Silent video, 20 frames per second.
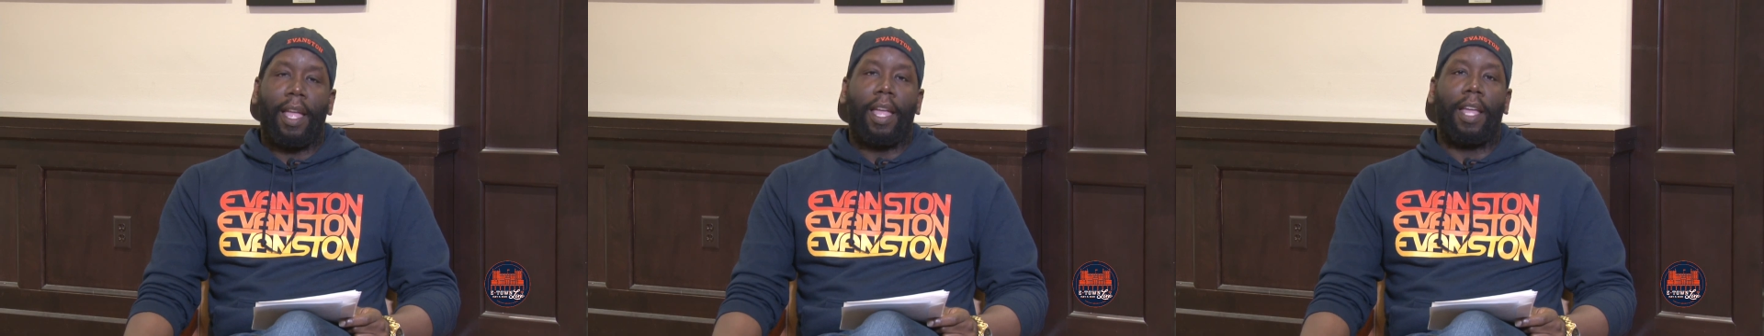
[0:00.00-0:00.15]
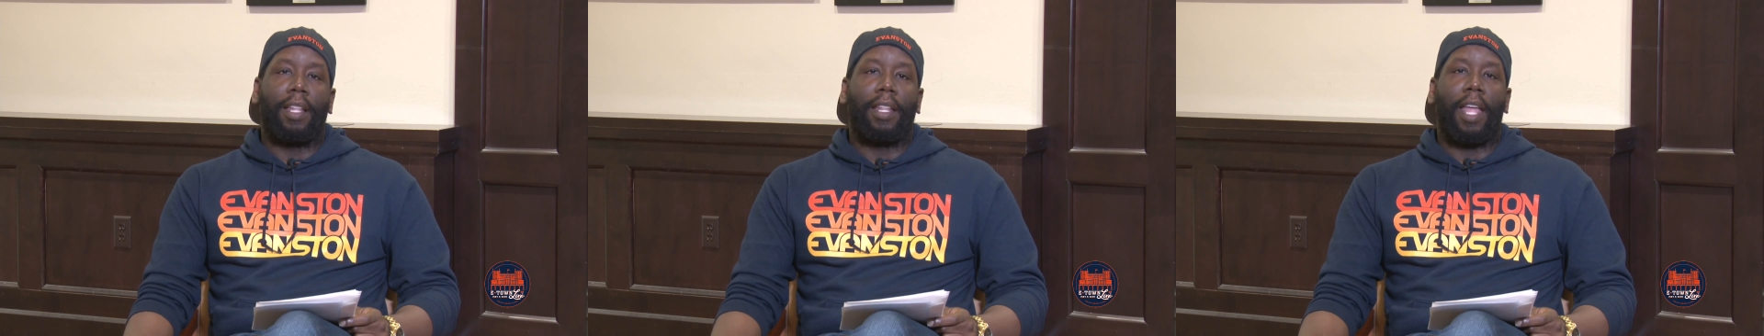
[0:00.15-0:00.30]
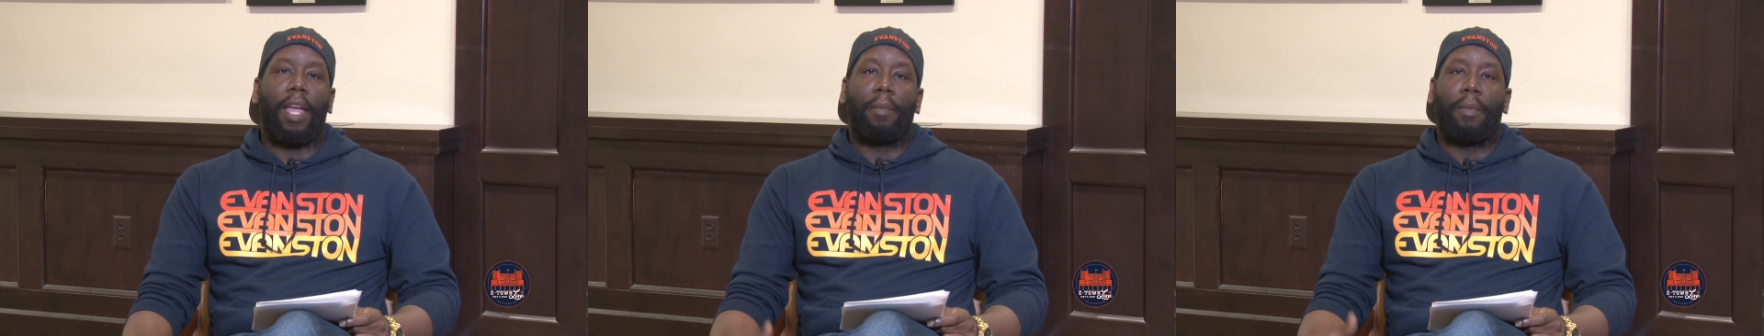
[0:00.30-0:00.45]

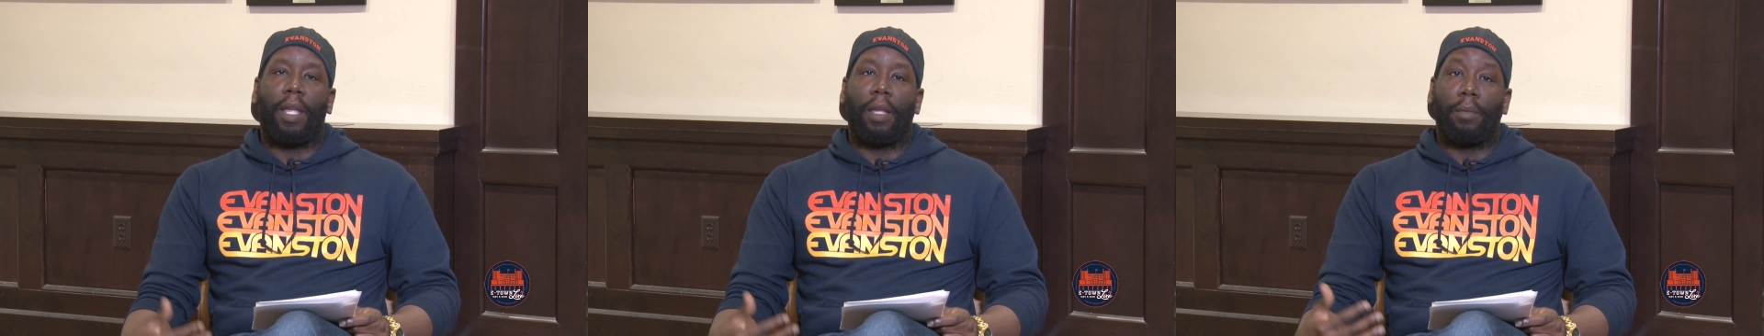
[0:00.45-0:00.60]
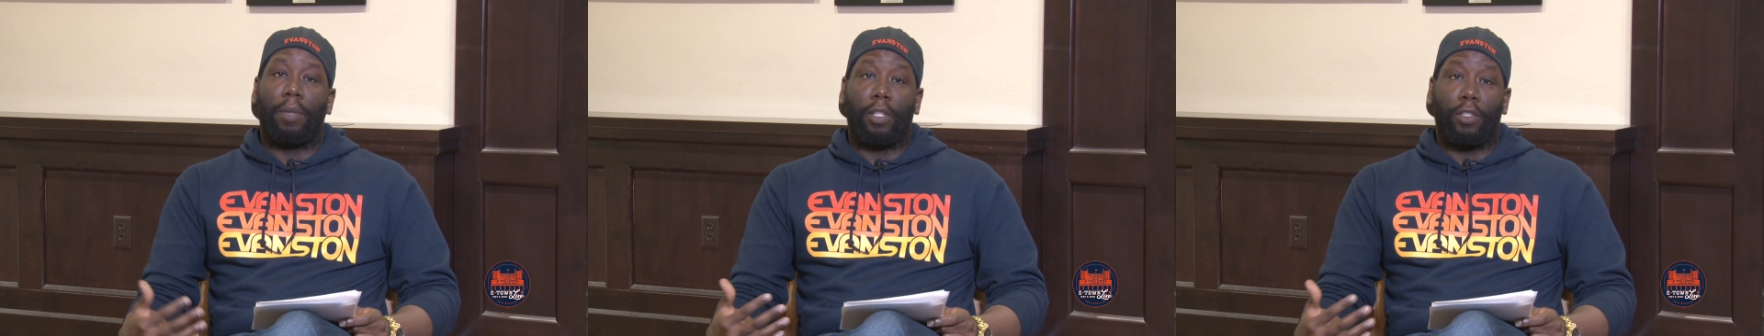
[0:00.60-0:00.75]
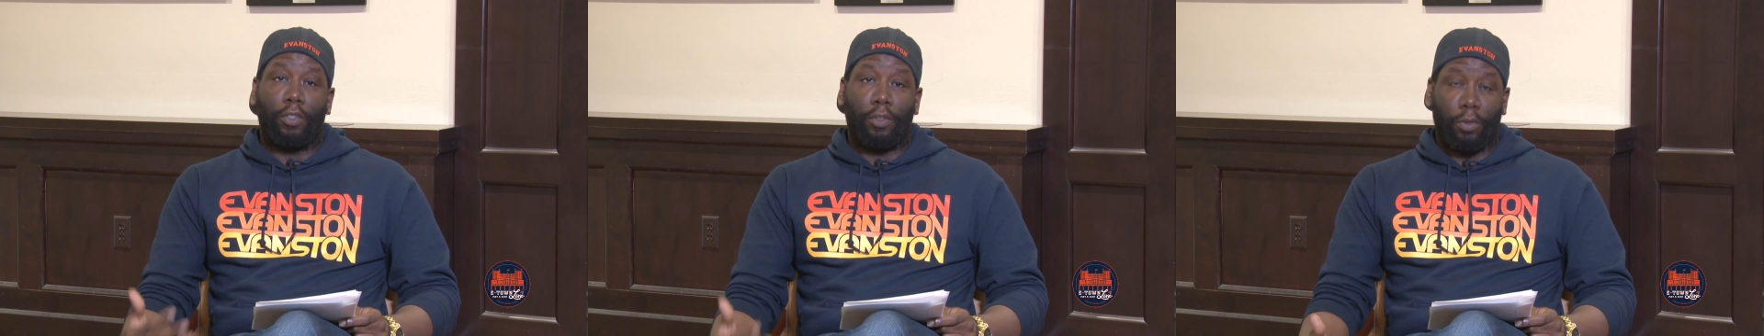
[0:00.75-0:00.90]
and that
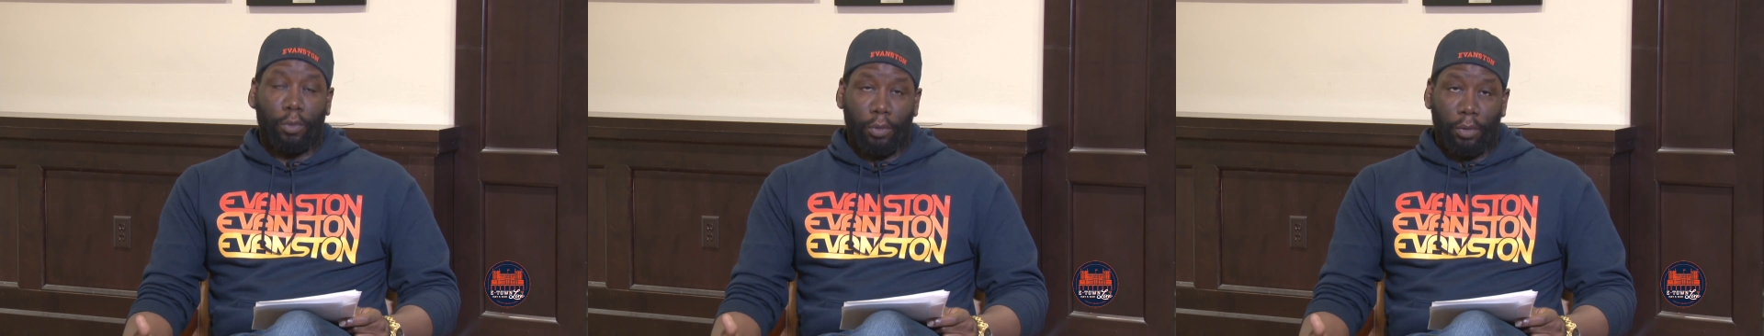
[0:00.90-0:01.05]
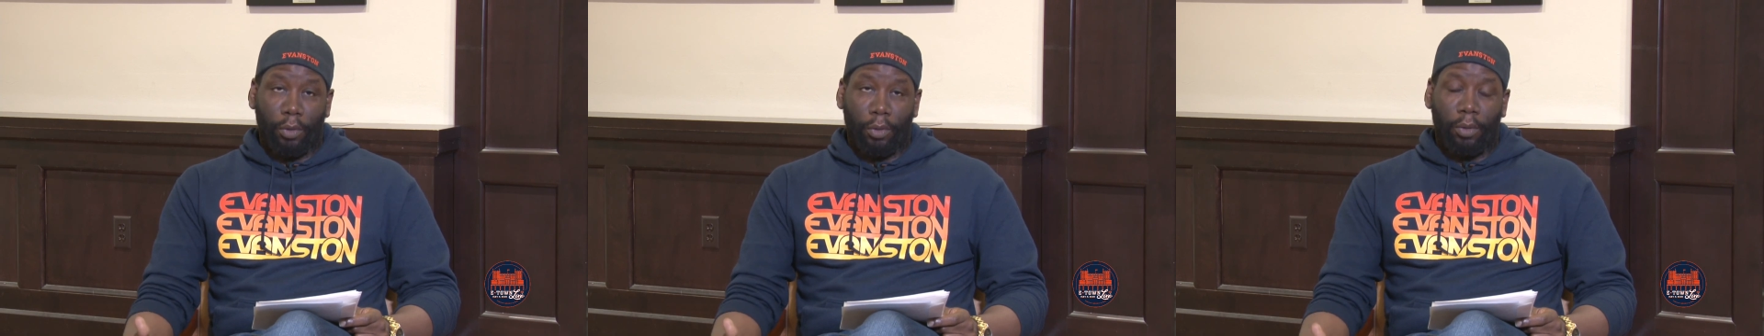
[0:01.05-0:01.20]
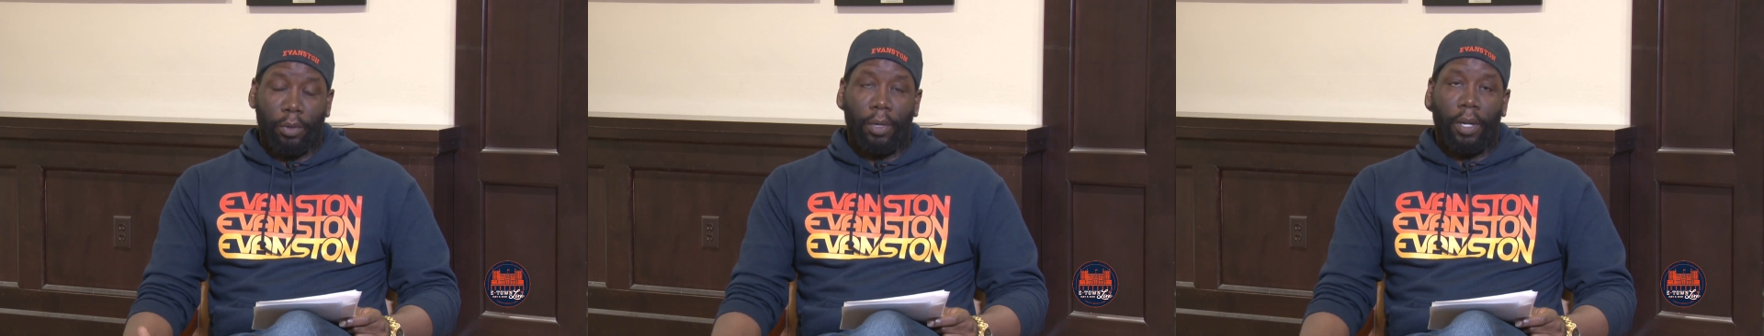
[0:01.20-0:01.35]
may be
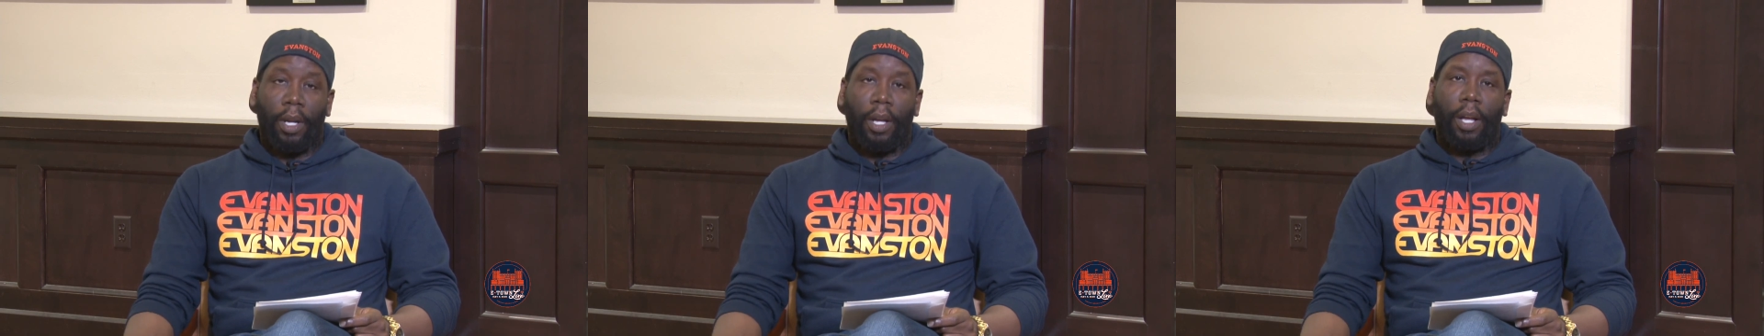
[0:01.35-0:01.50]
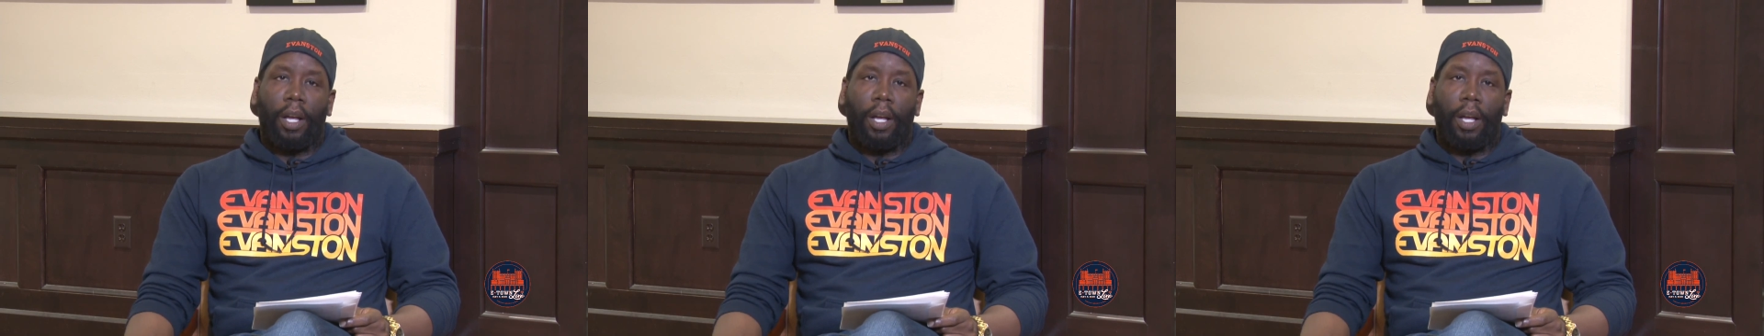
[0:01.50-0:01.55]
true,